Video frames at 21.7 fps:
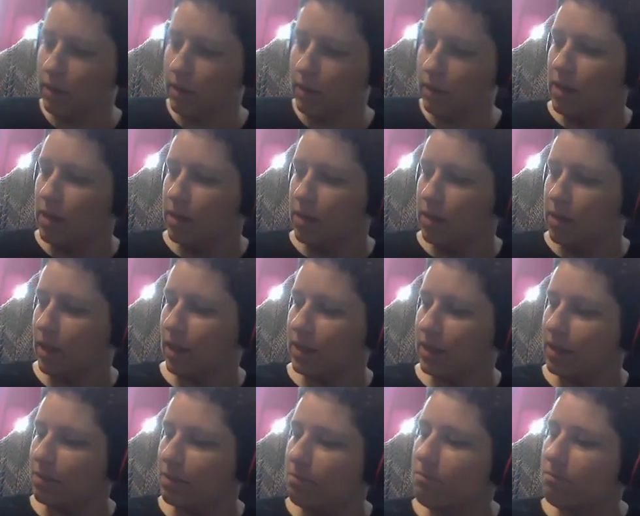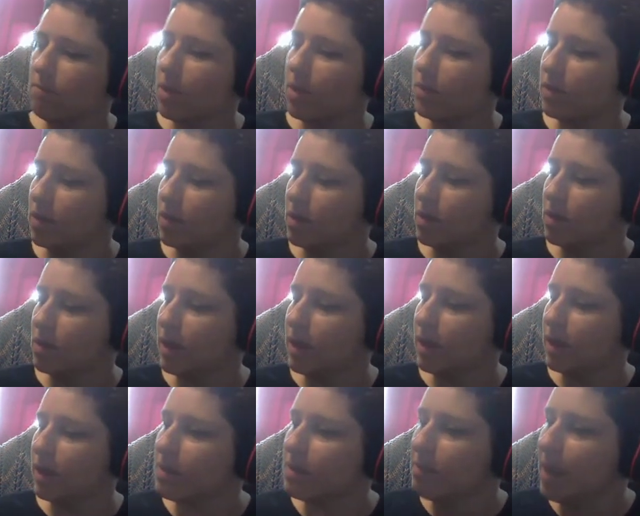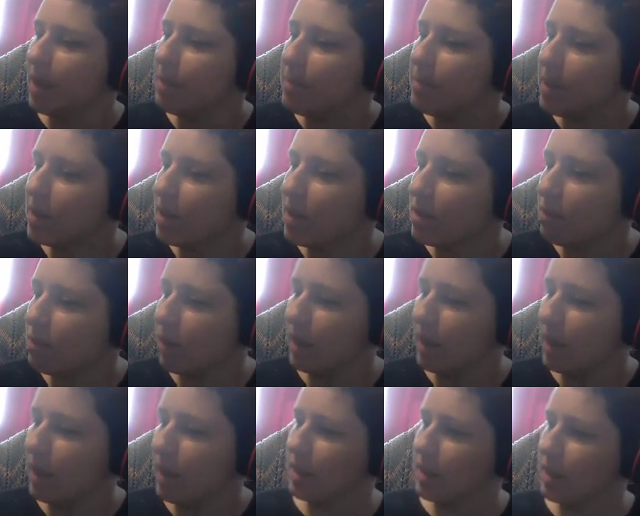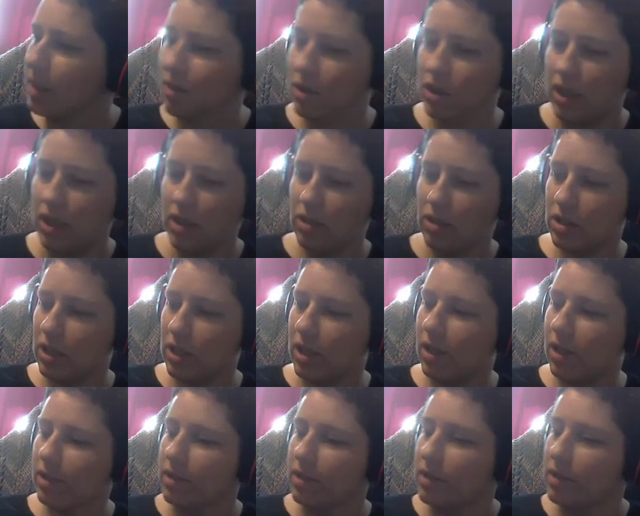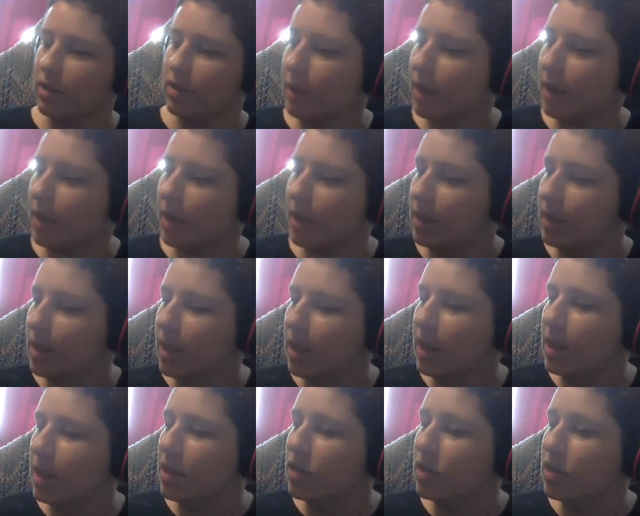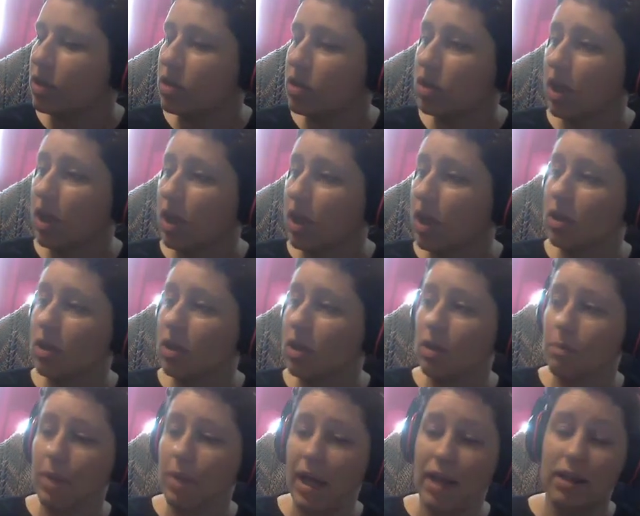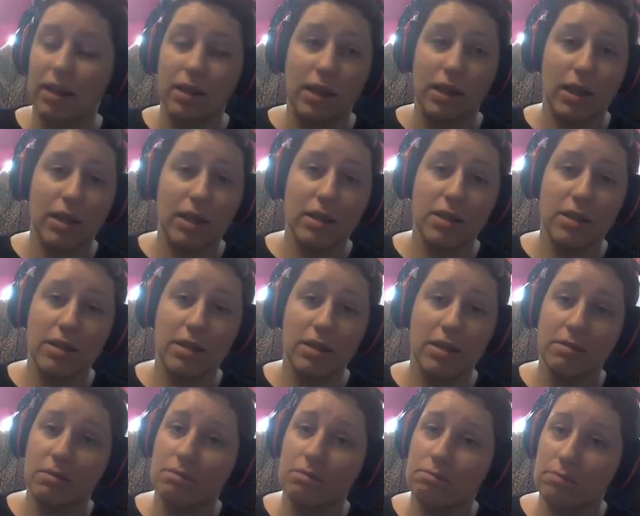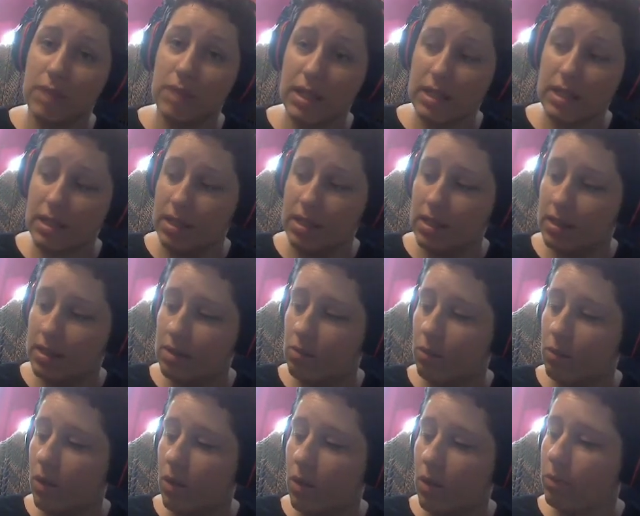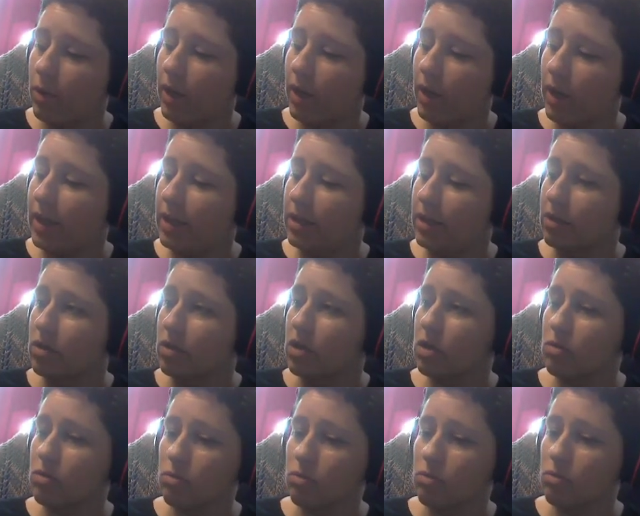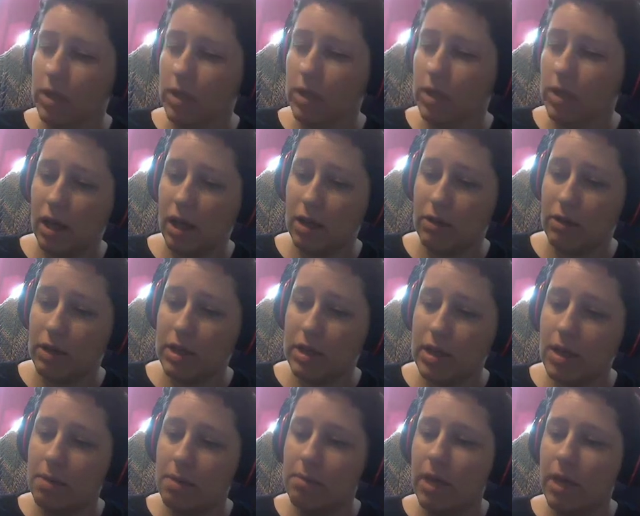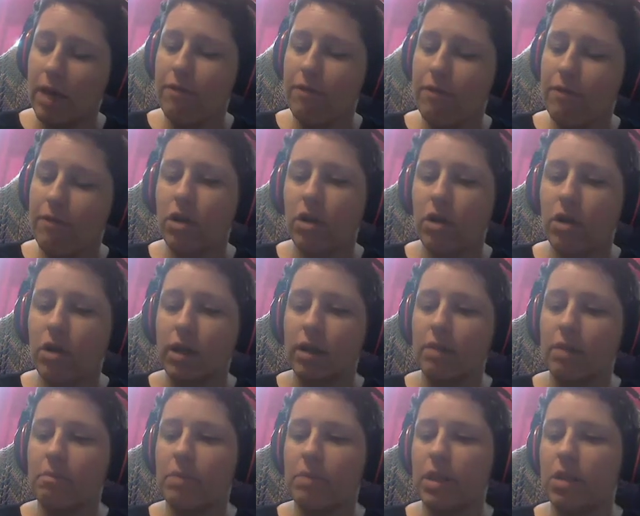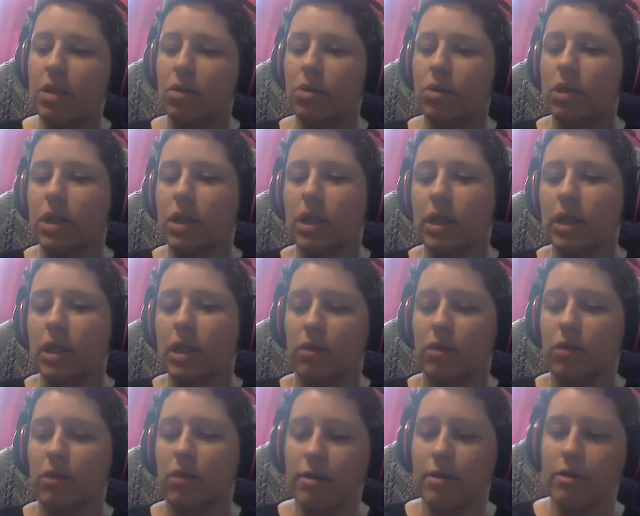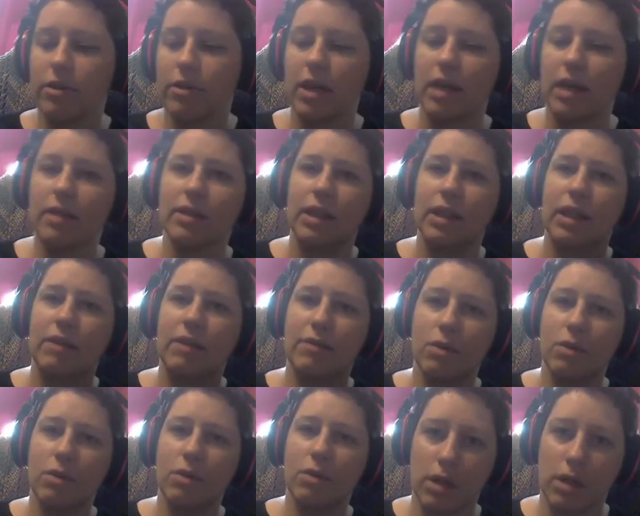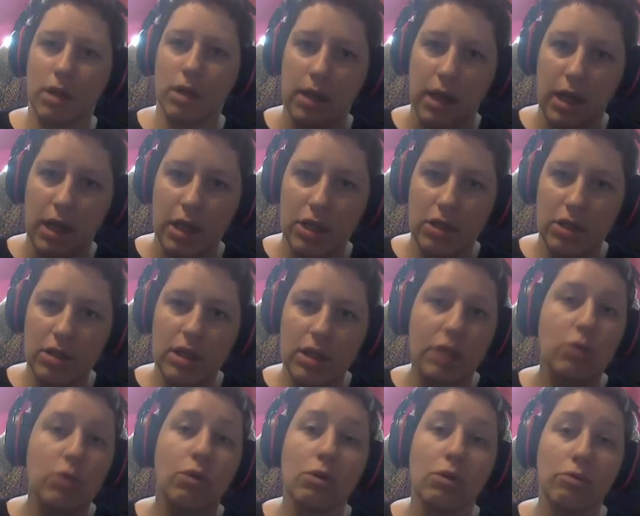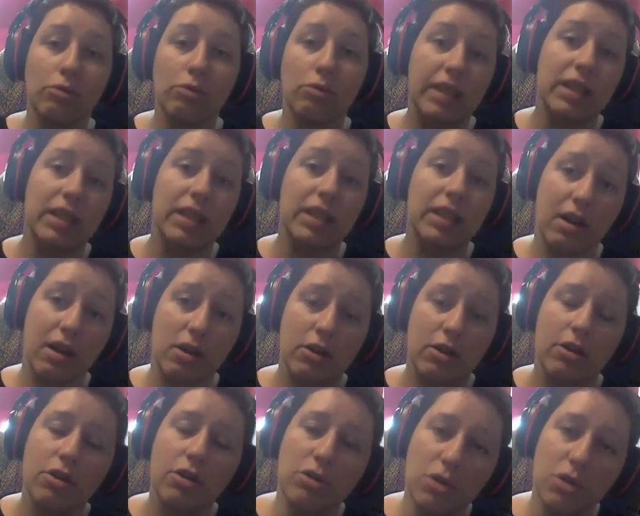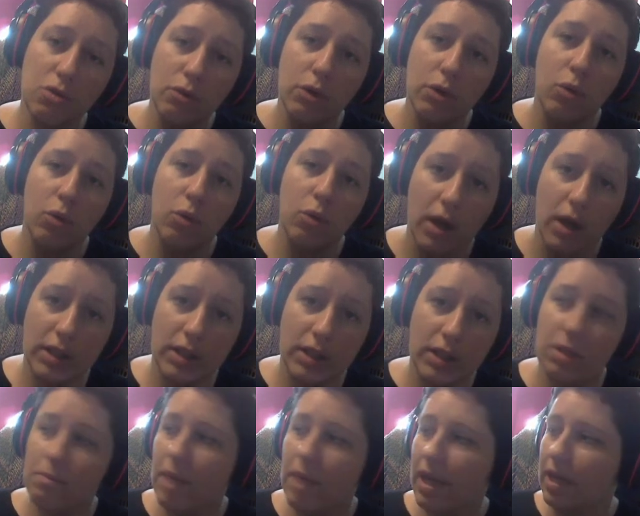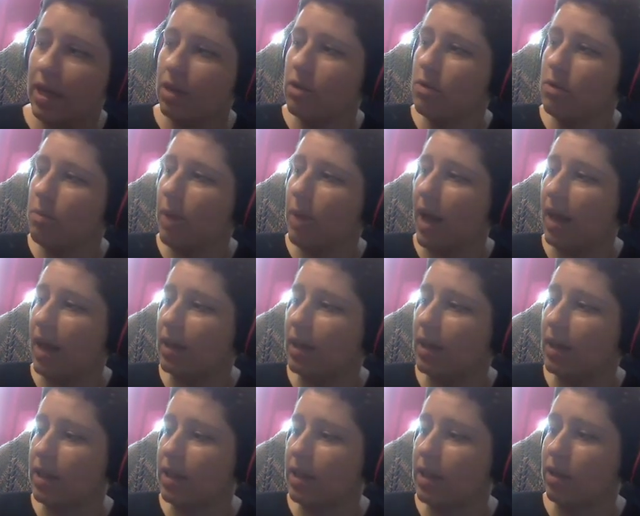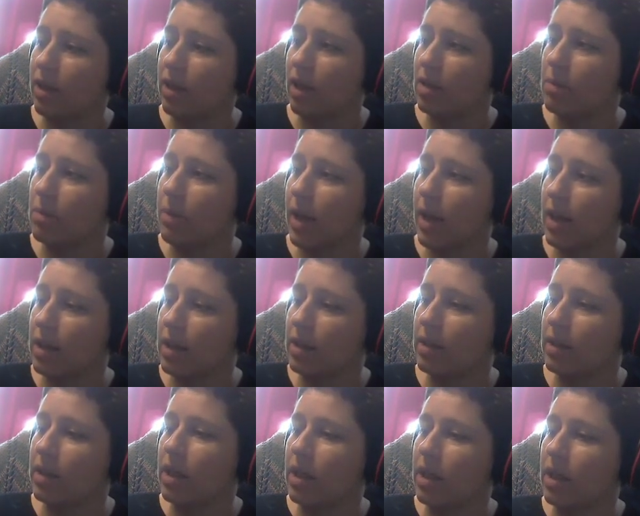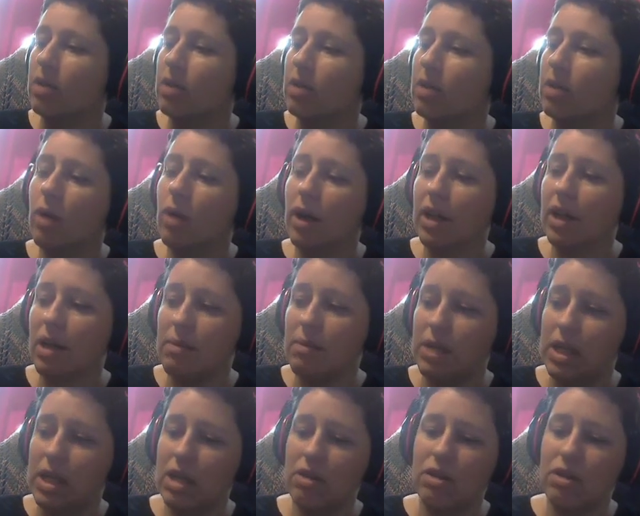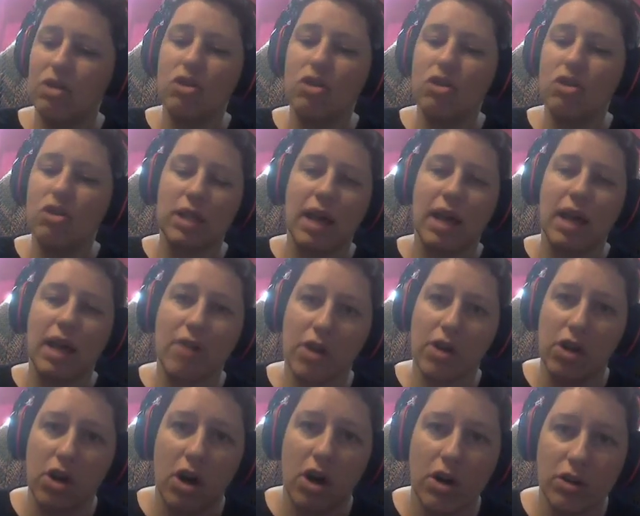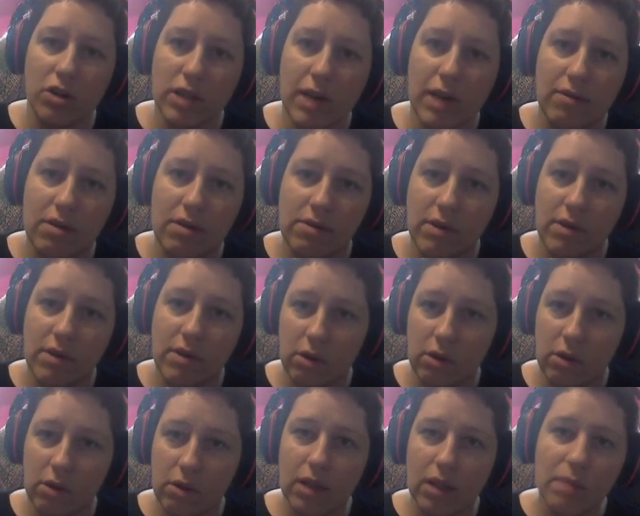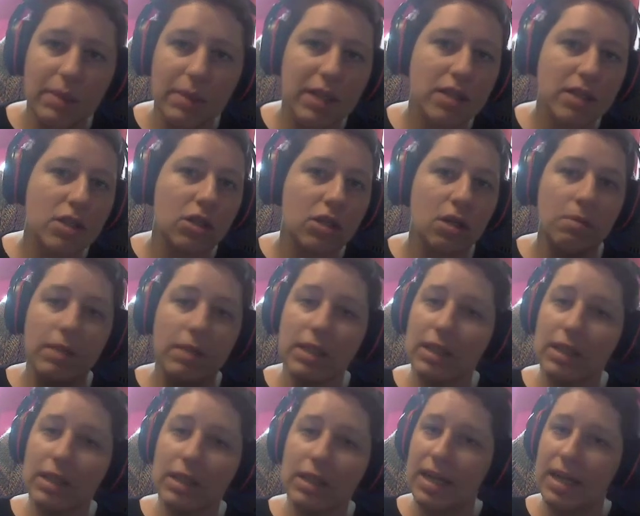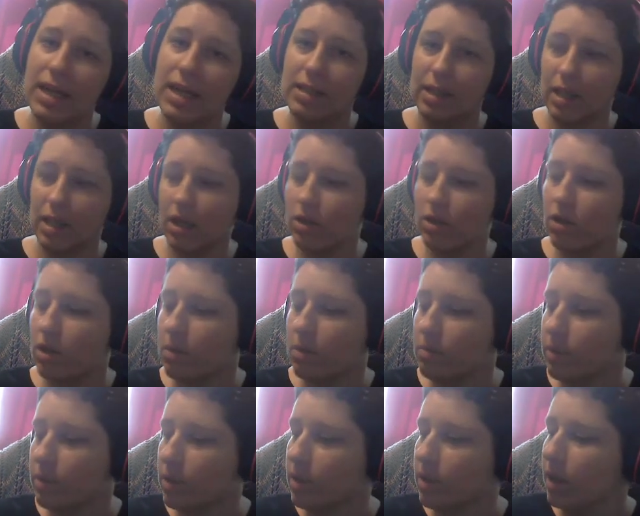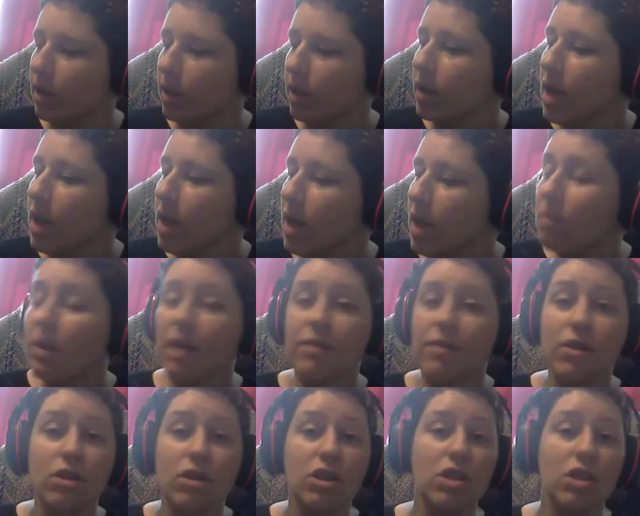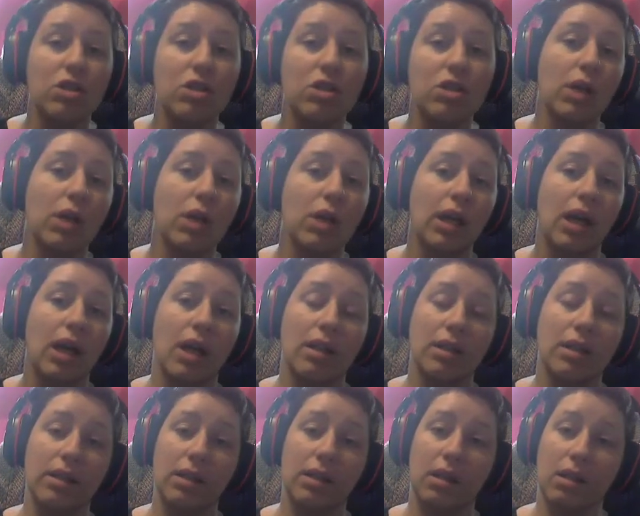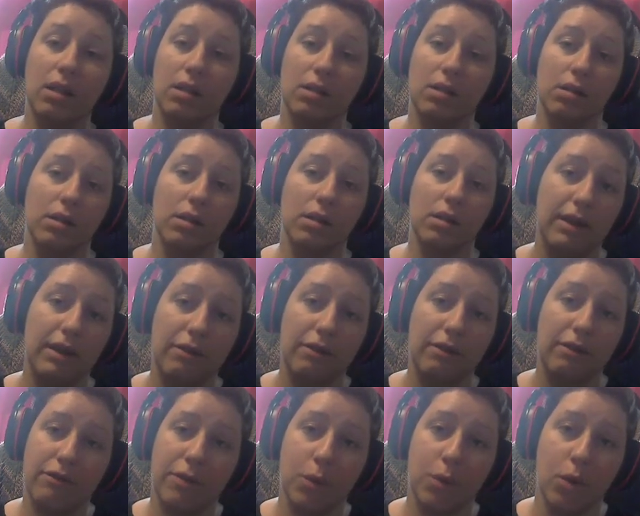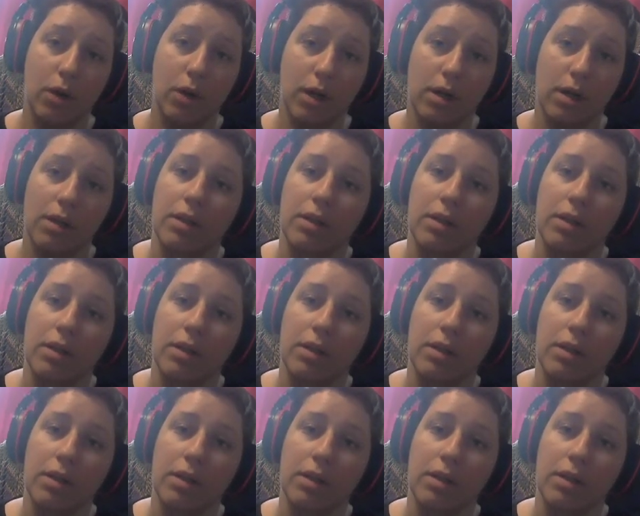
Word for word: So that's most of the ways. There might be another way in there to change the colors, but just changing your palette color is one way, just recoloring them. If you're gonna be using this for other things, like if you were, these were rigged characters, you want to make a new palette in your color palette. You'd want to come in here and just have all your hearts have their very own color because it's gonna be the lightest thing on your computer. But if you're just doing a little GIF for